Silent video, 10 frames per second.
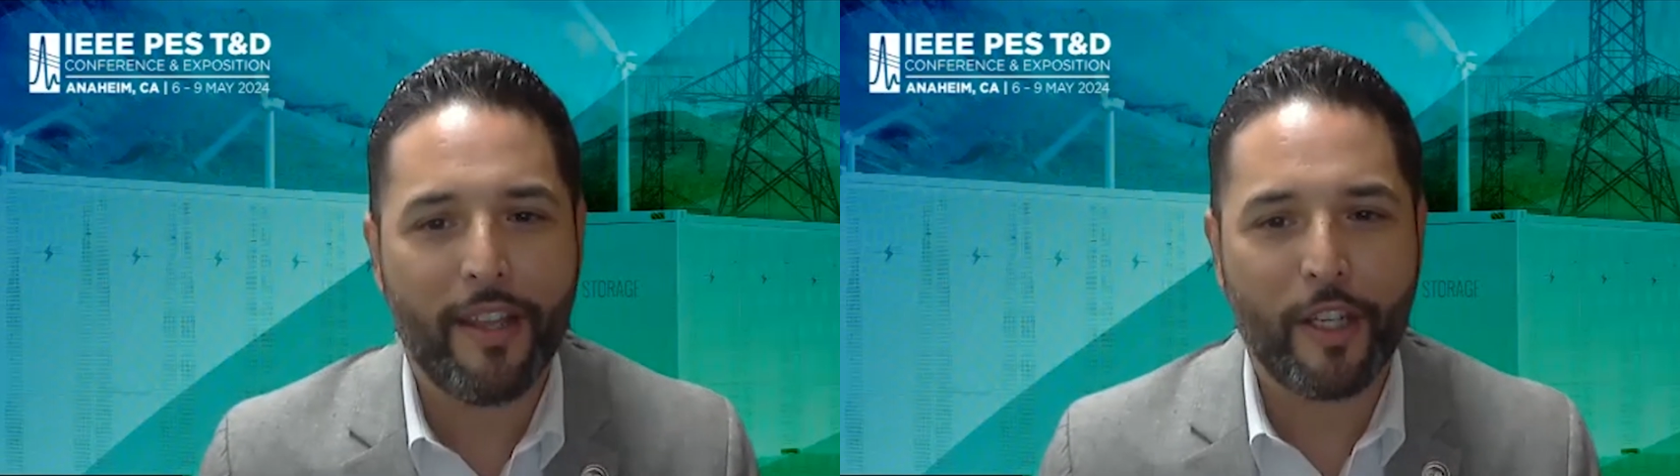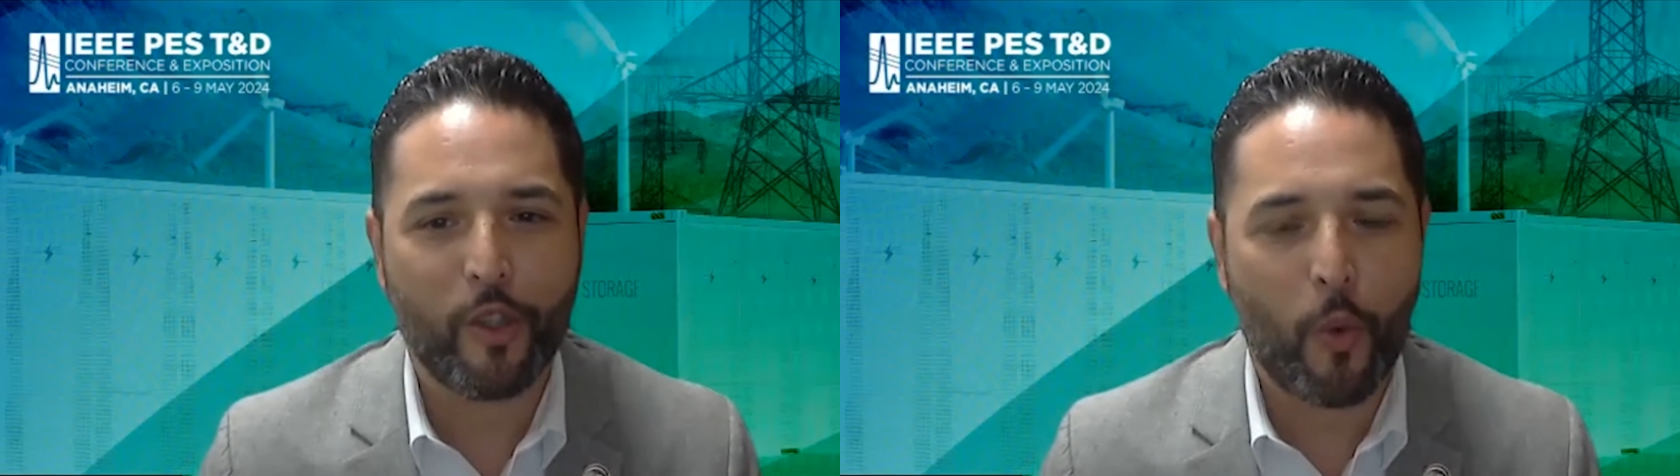
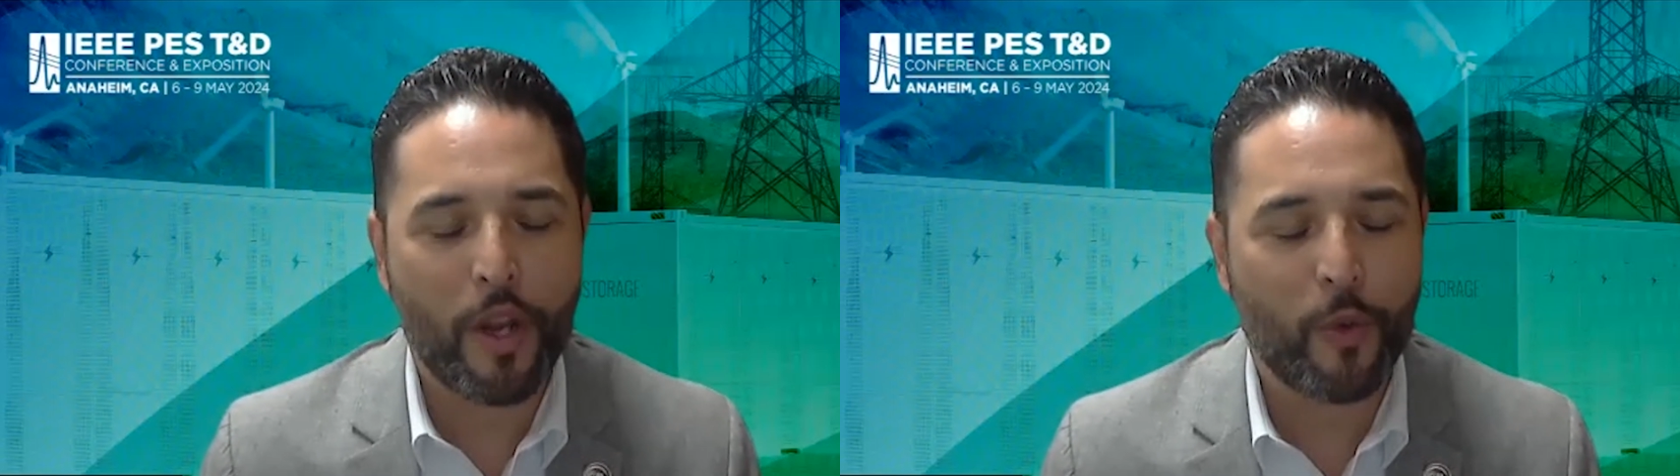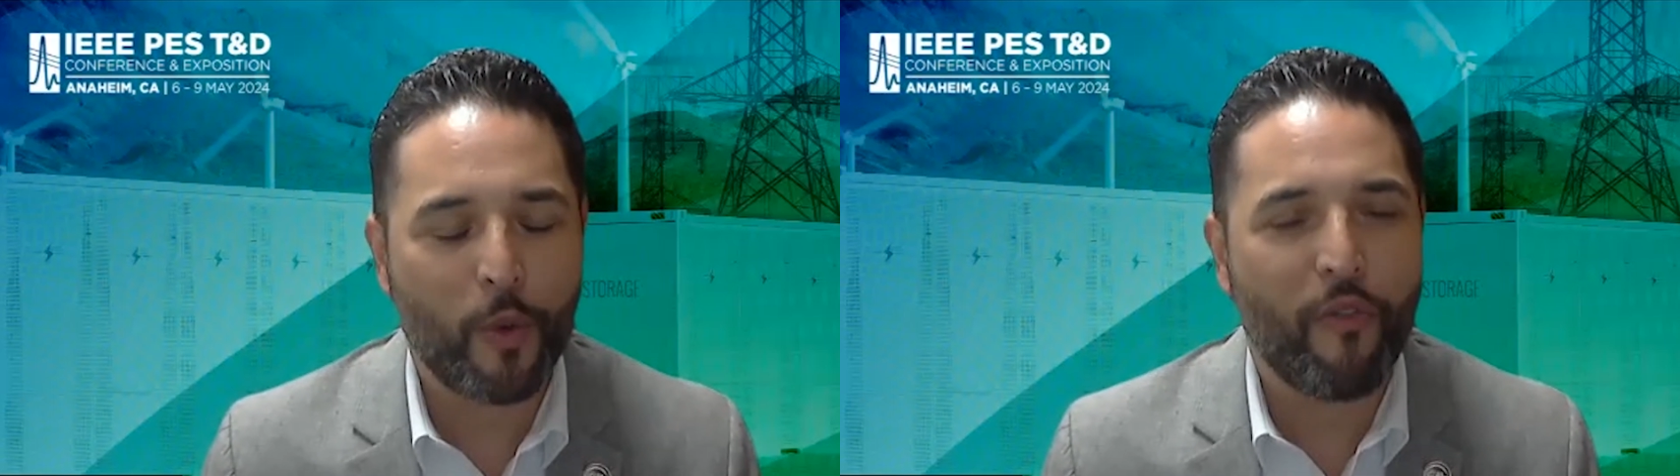the
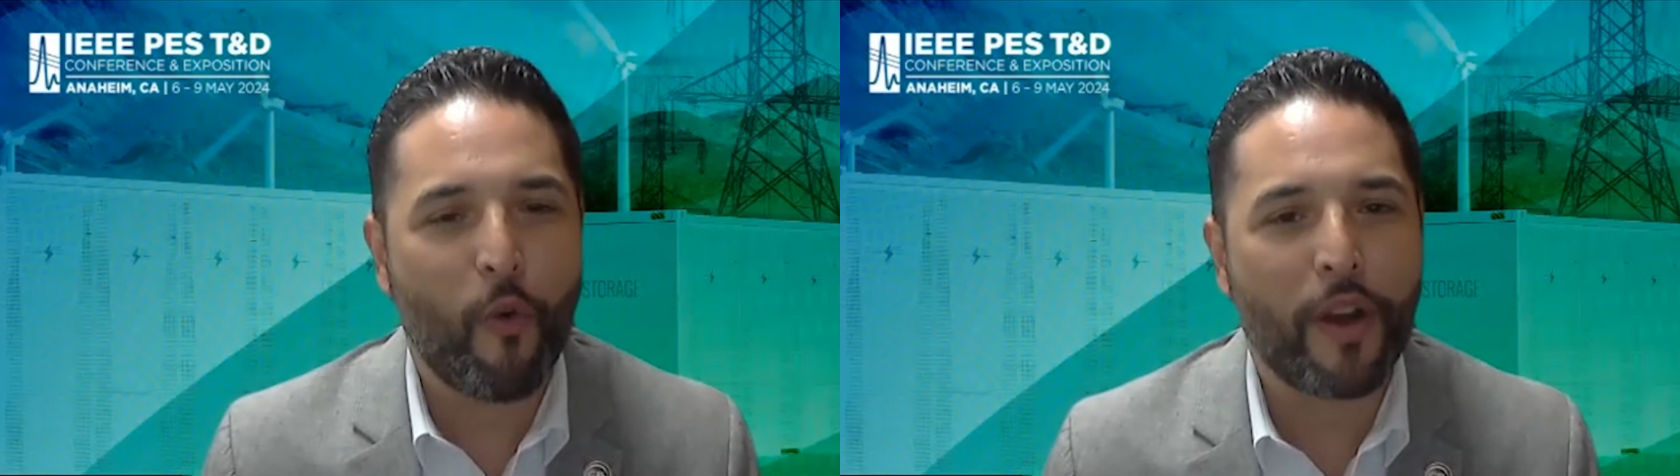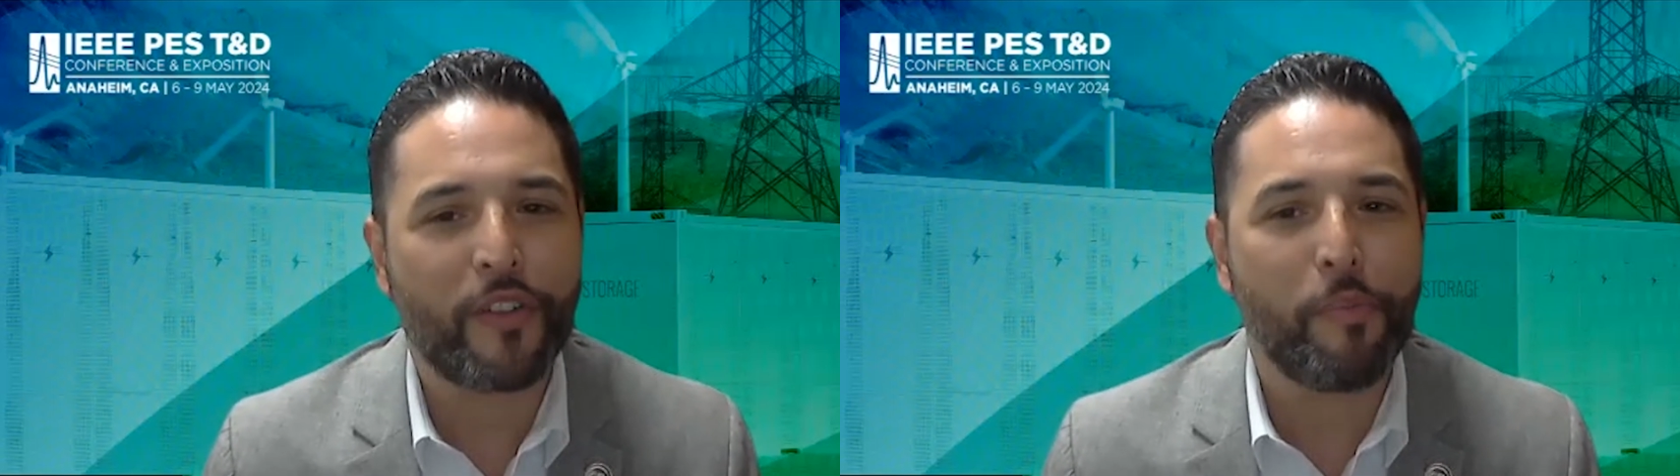
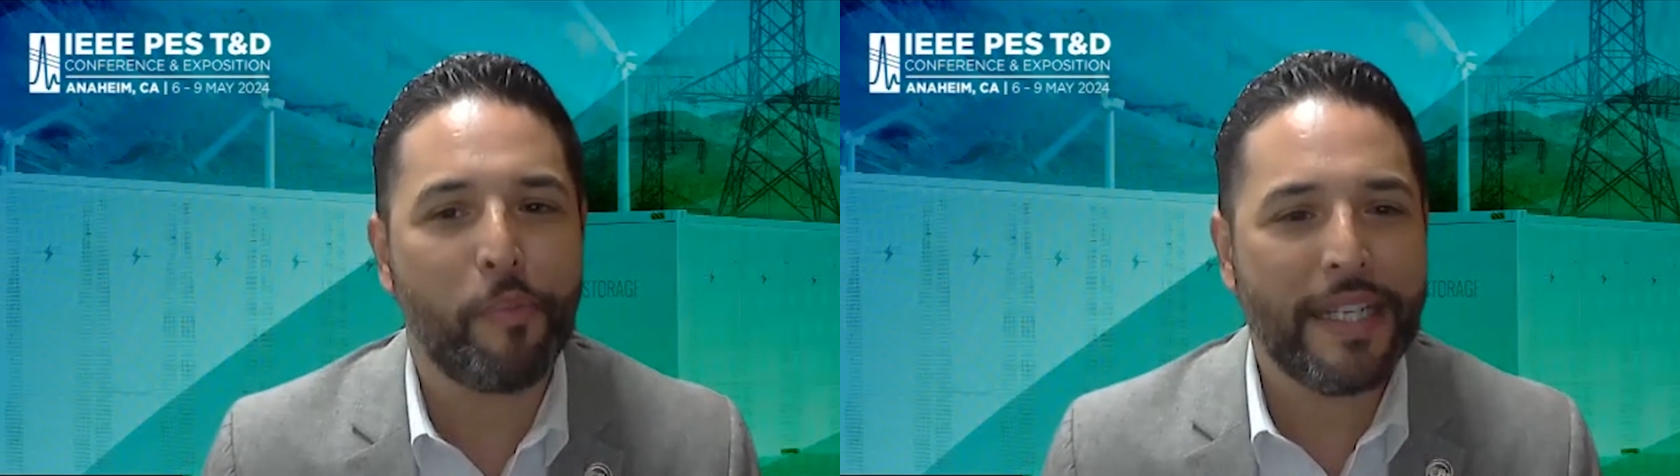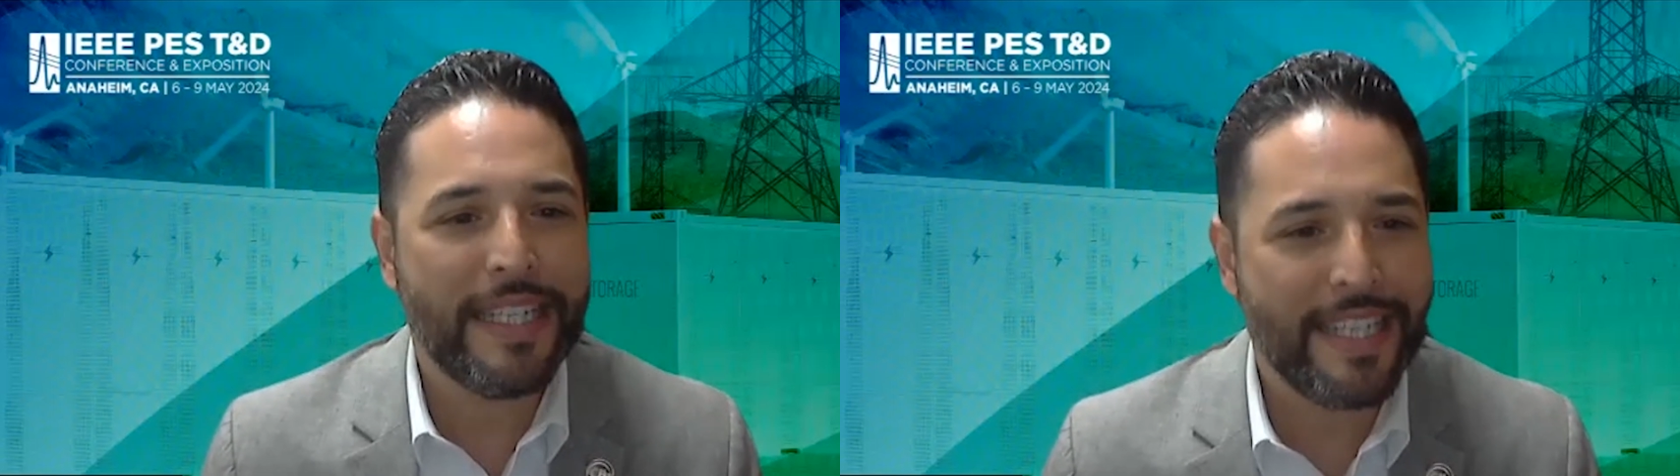2024
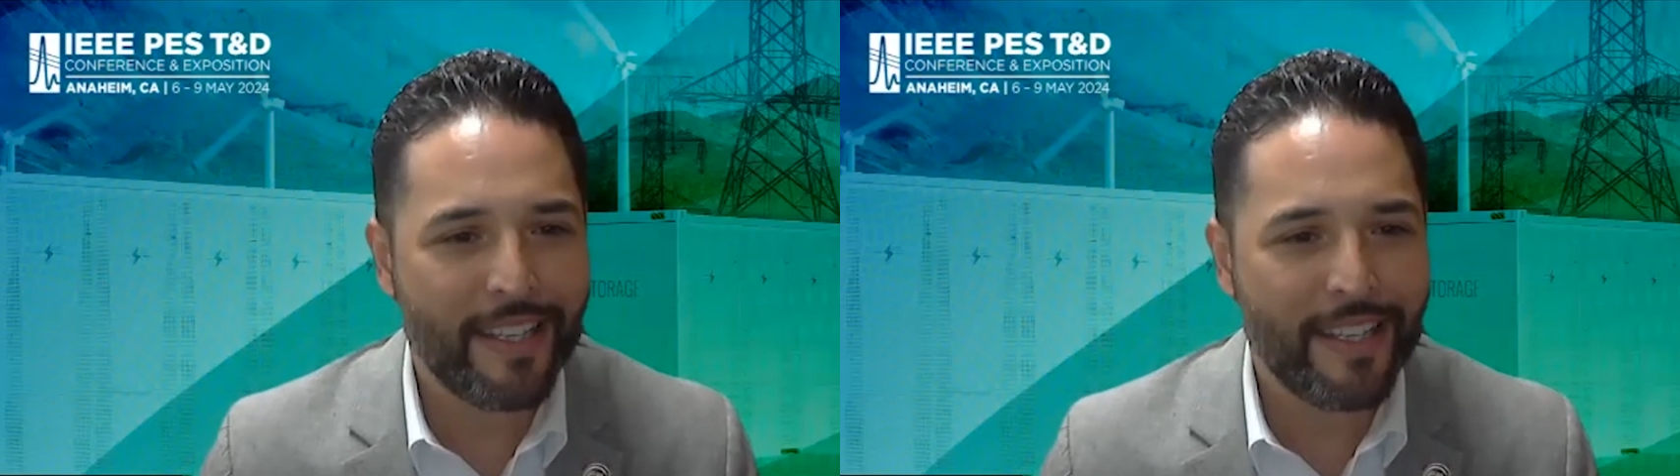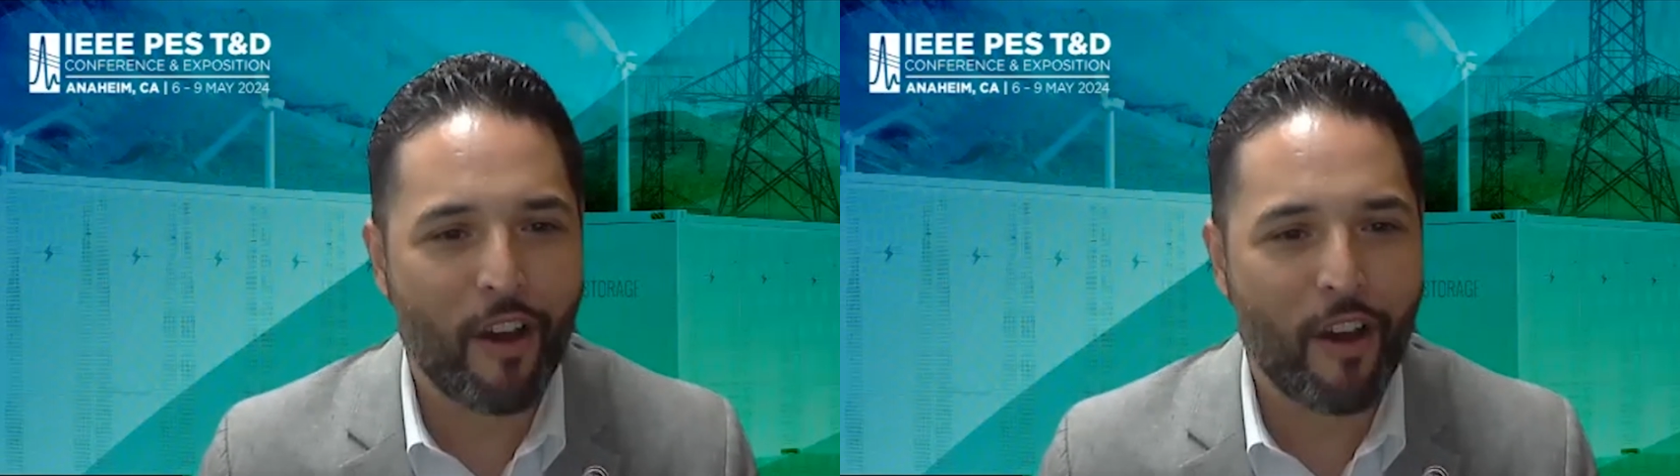IEEE T&D